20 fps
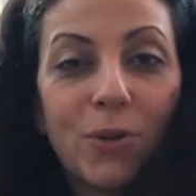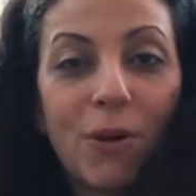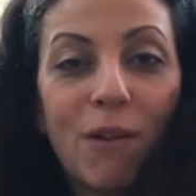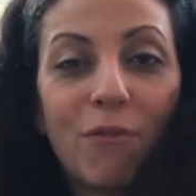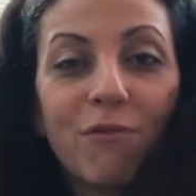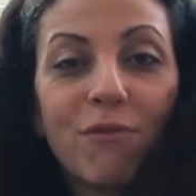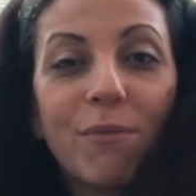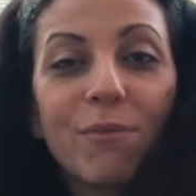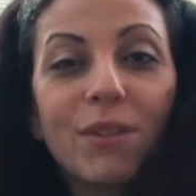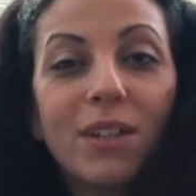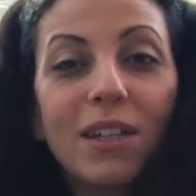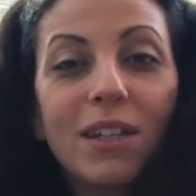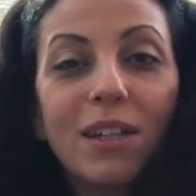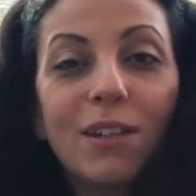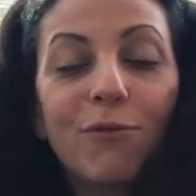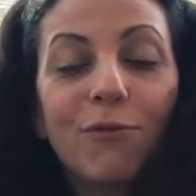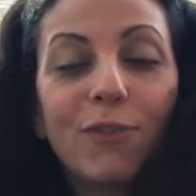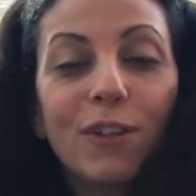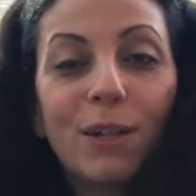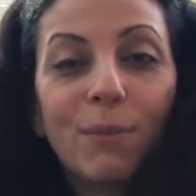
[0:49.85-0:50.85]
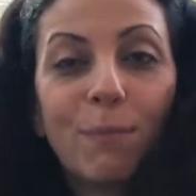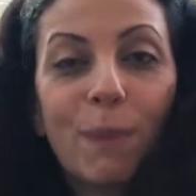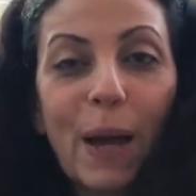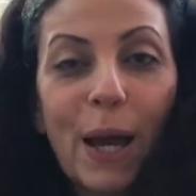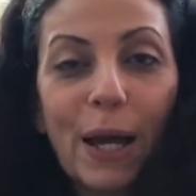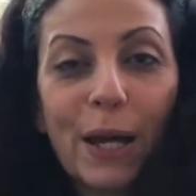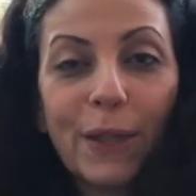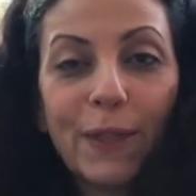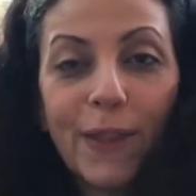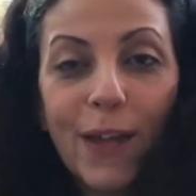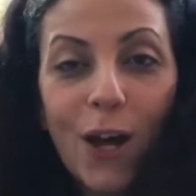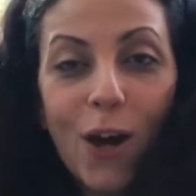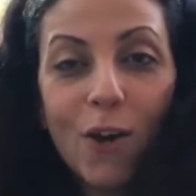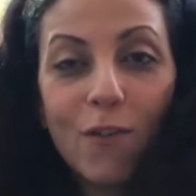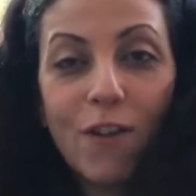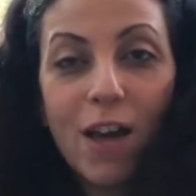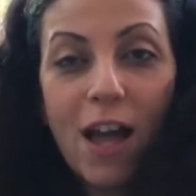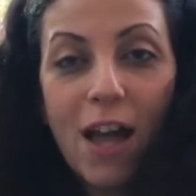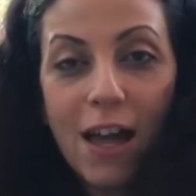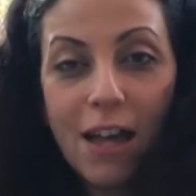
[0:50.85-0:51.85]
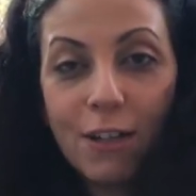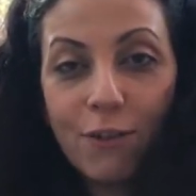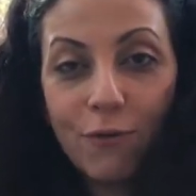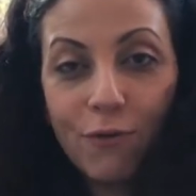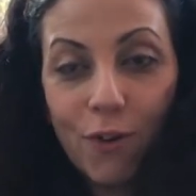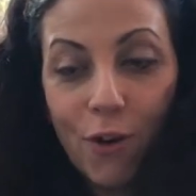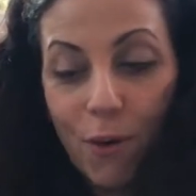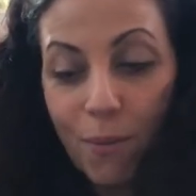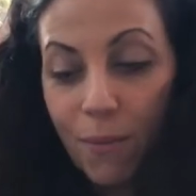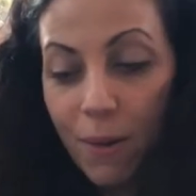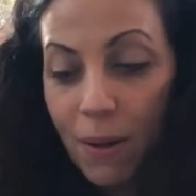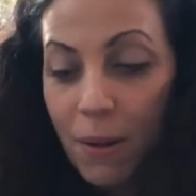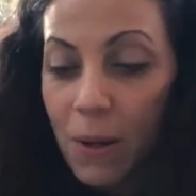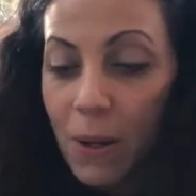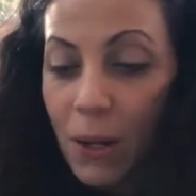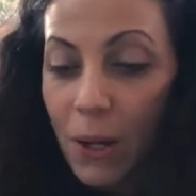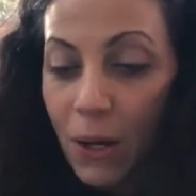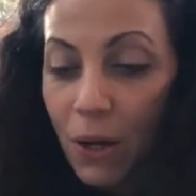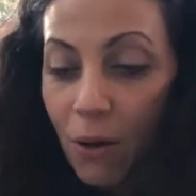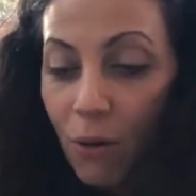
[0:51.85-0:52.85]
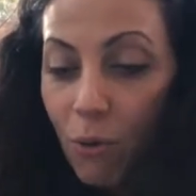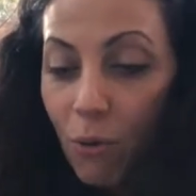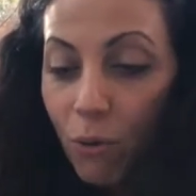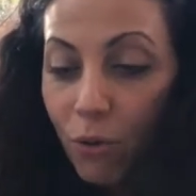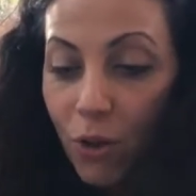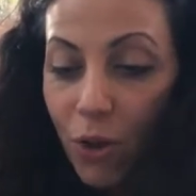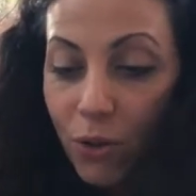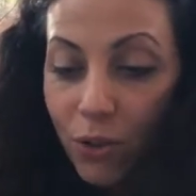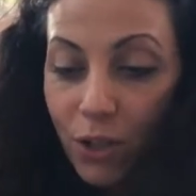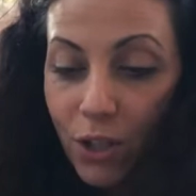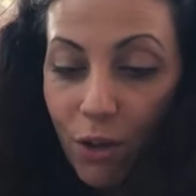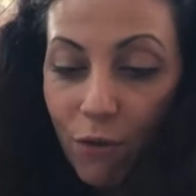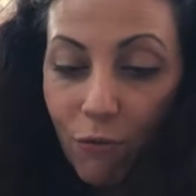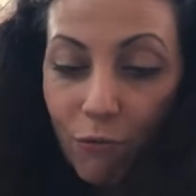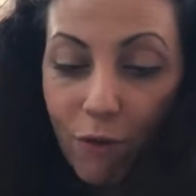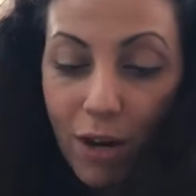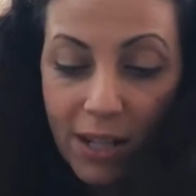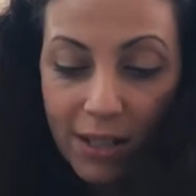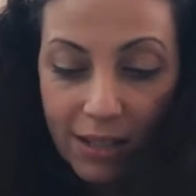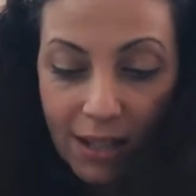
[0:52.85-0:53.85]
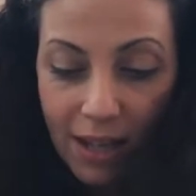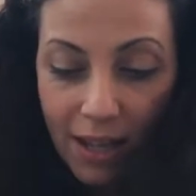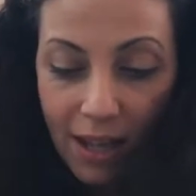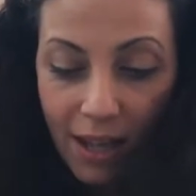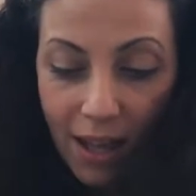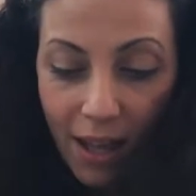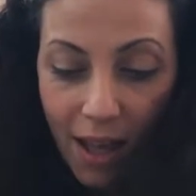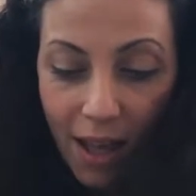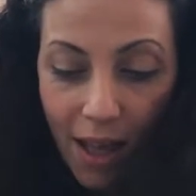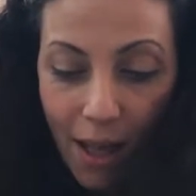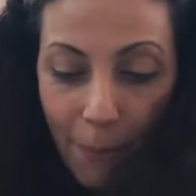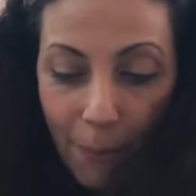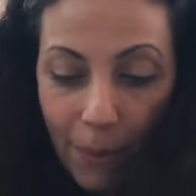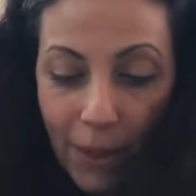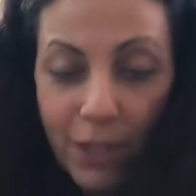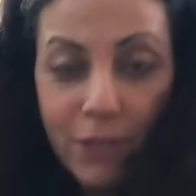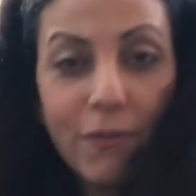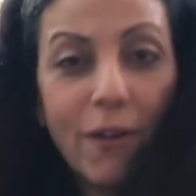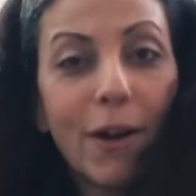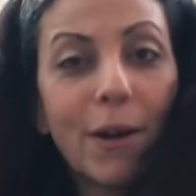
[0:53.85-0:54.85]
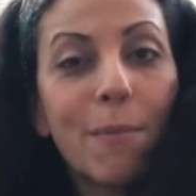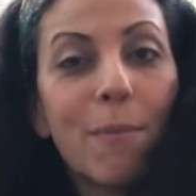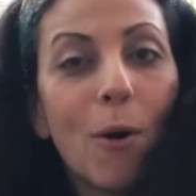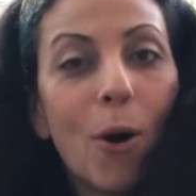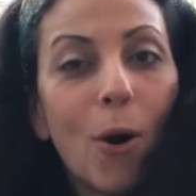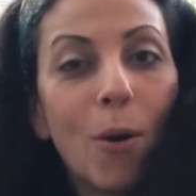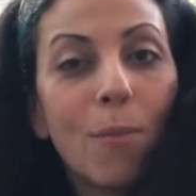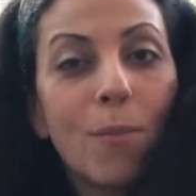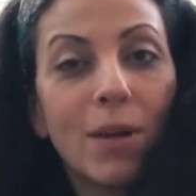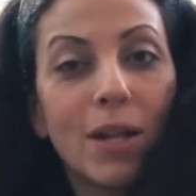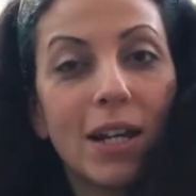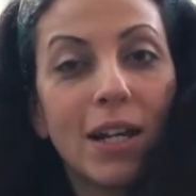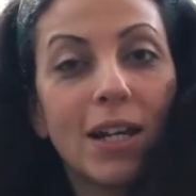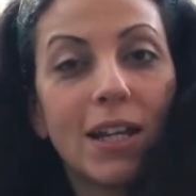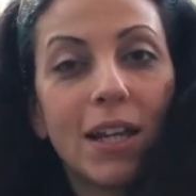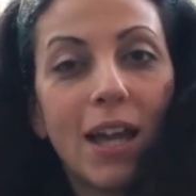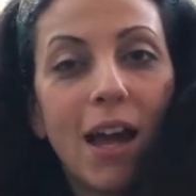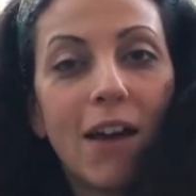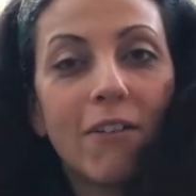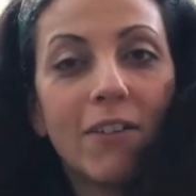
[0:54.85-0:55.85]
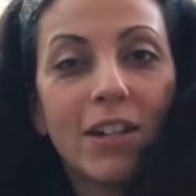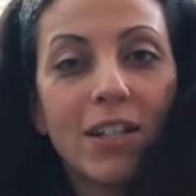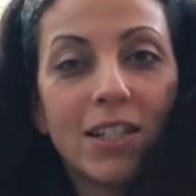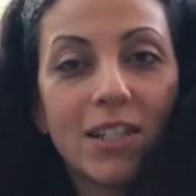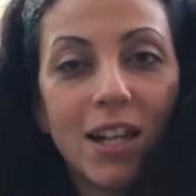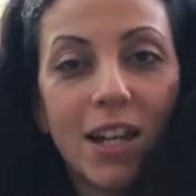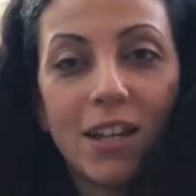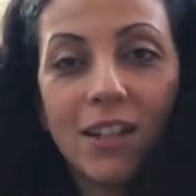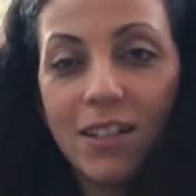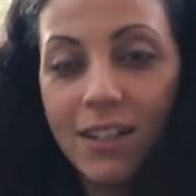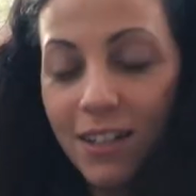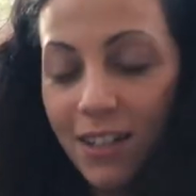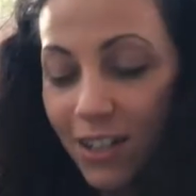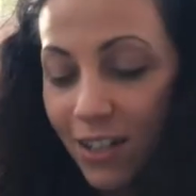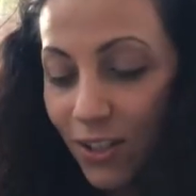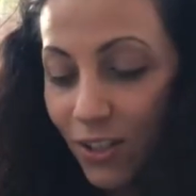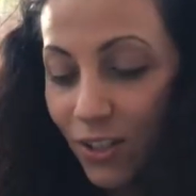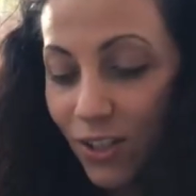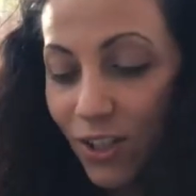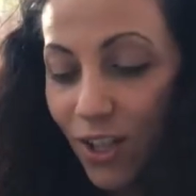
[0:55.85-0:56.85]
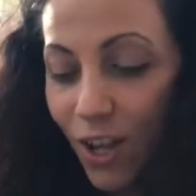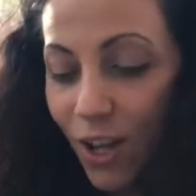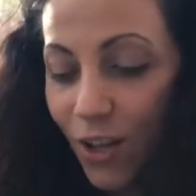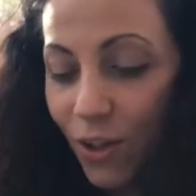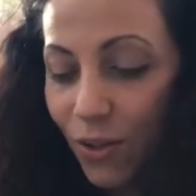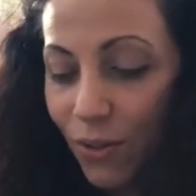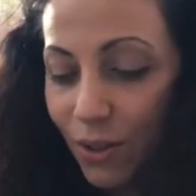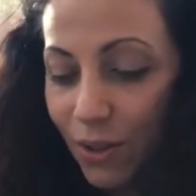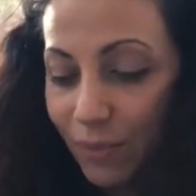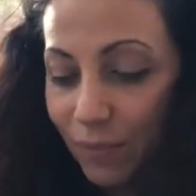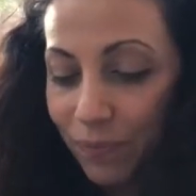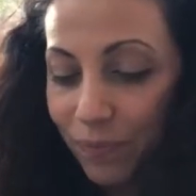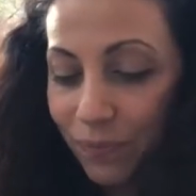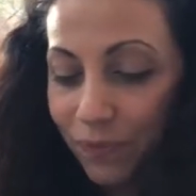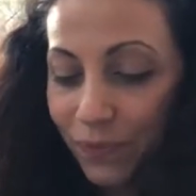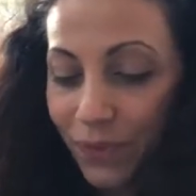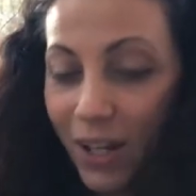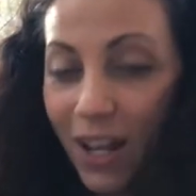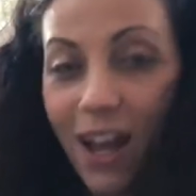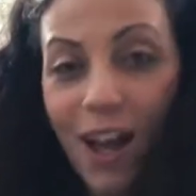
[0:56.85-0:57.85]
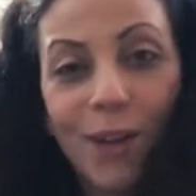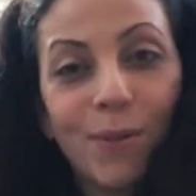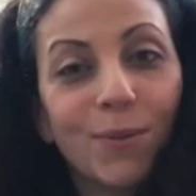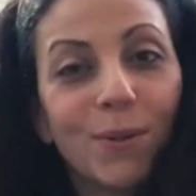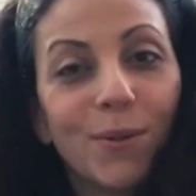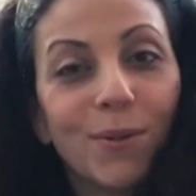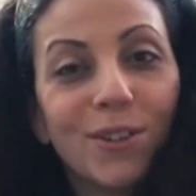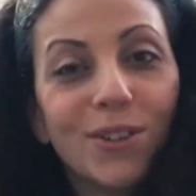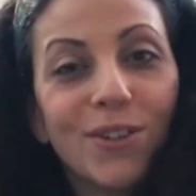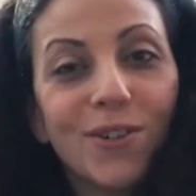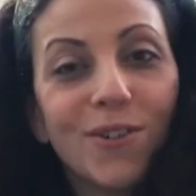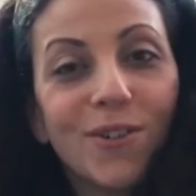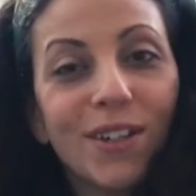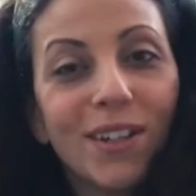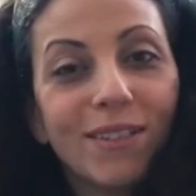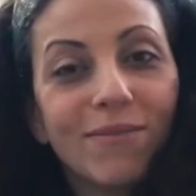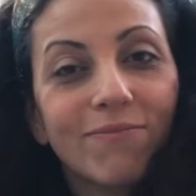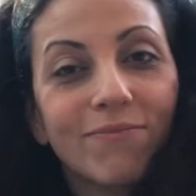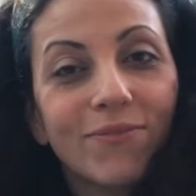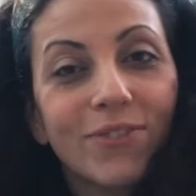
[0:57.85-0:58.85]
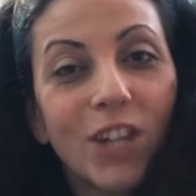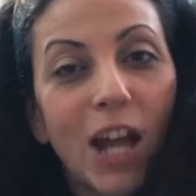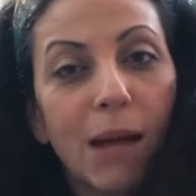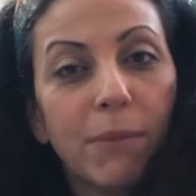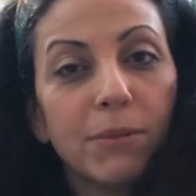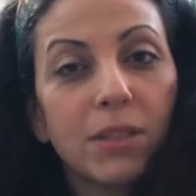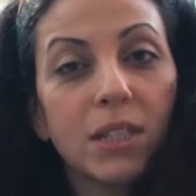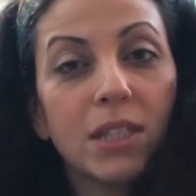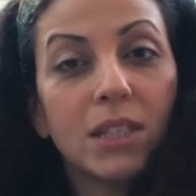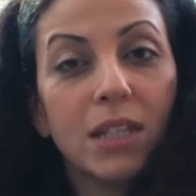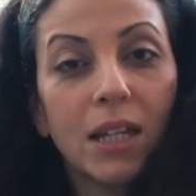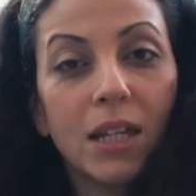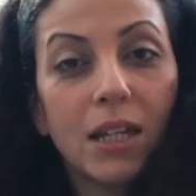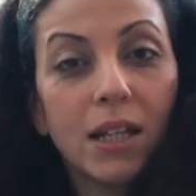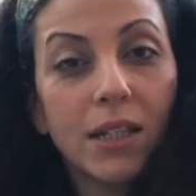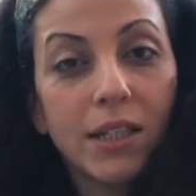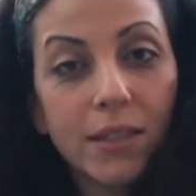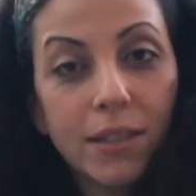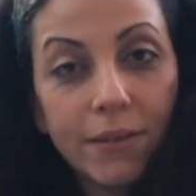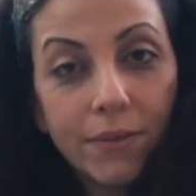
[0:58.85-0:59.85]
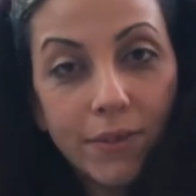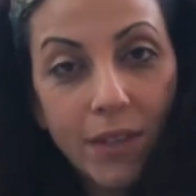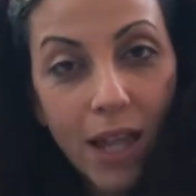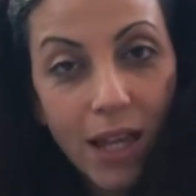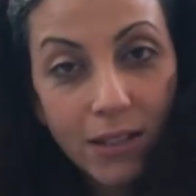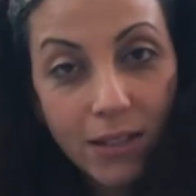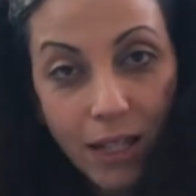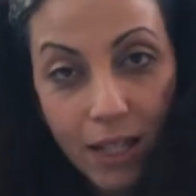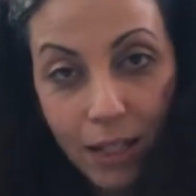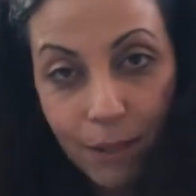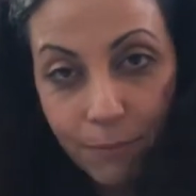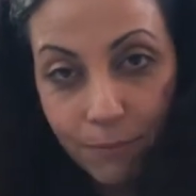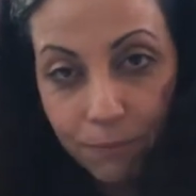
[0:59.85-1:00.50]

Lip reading: And from the feedback that I've had from all those that have read it, he's a very popular character. So I hope you enjoy. Chapter 6, Eddie.